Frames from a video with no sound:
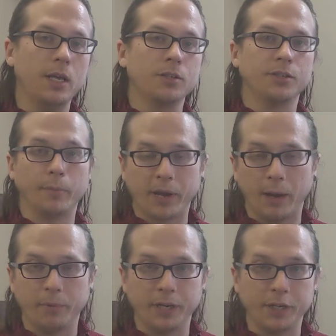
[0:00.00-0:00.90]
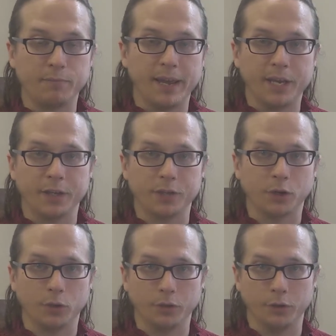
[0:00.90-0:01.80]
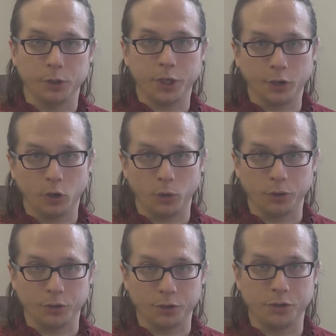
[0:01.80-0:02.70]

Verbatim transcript: Some companies may consult their shareholders